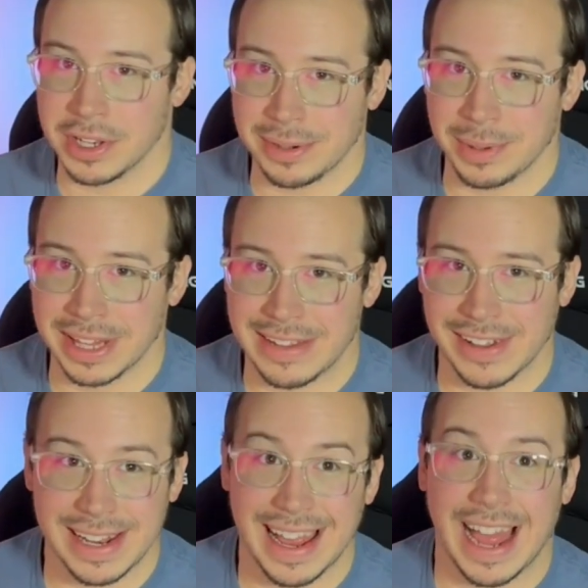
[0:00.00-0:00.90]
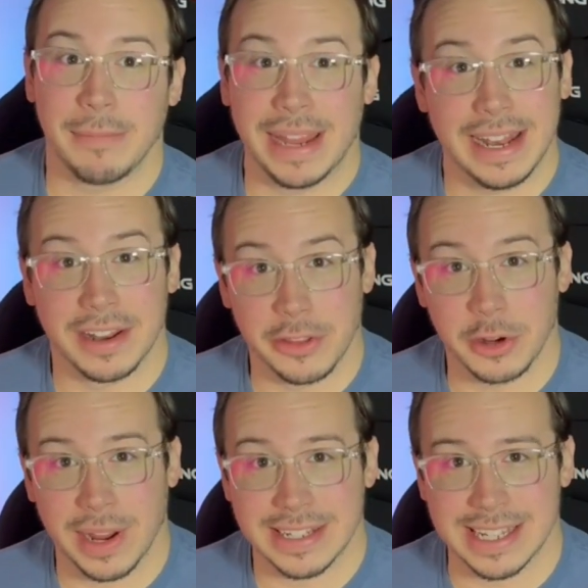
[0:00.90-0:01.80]
you believe it, I made another
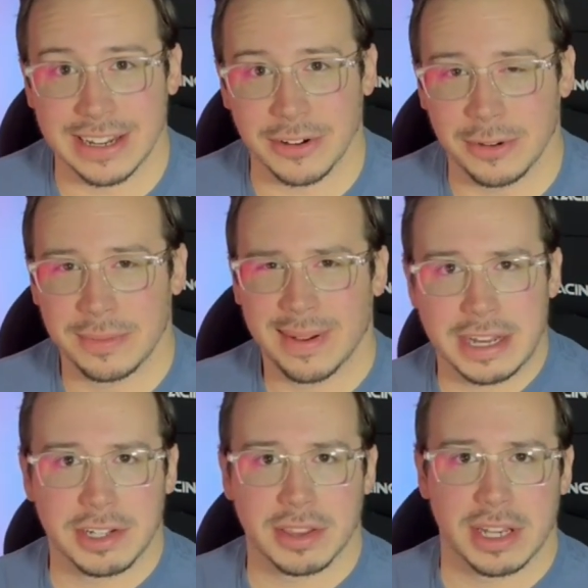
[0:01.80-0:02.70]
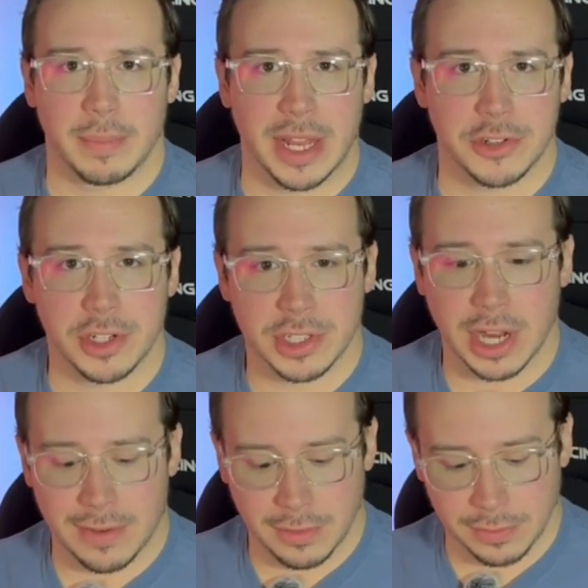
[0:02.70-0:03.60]
rectangle. I took the dimensions
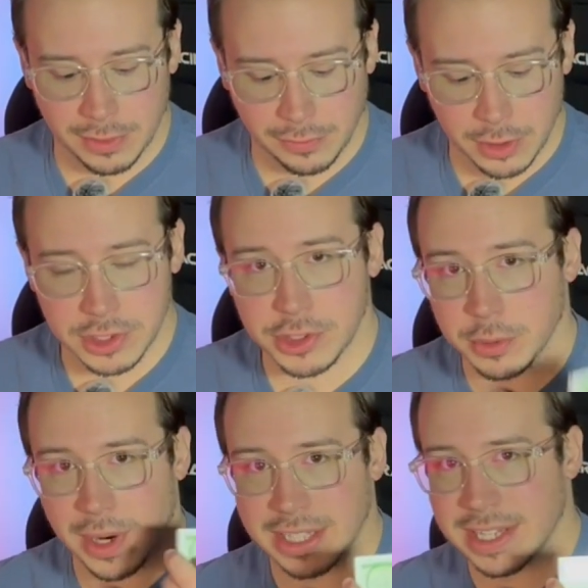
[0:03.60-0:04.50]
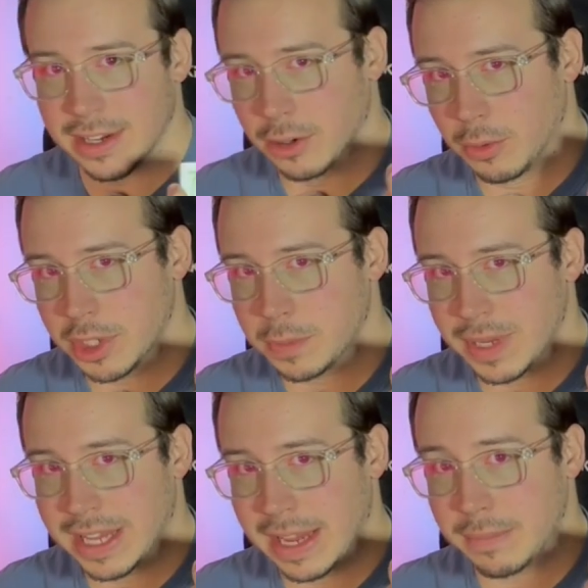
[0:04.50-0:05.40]
off of the first rectangle, which
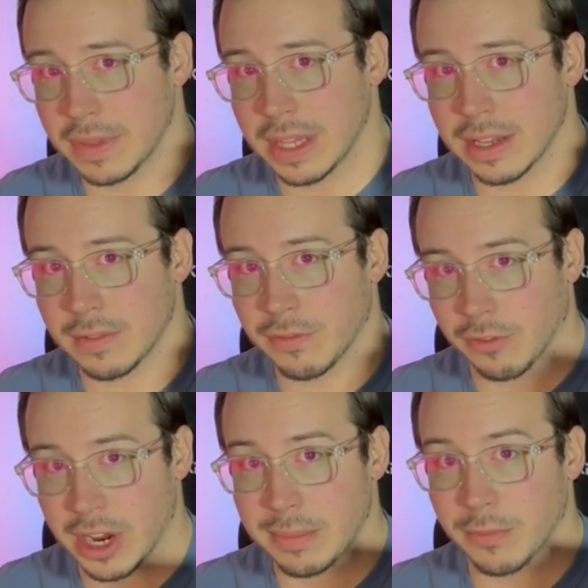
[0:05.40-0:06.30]
became the frame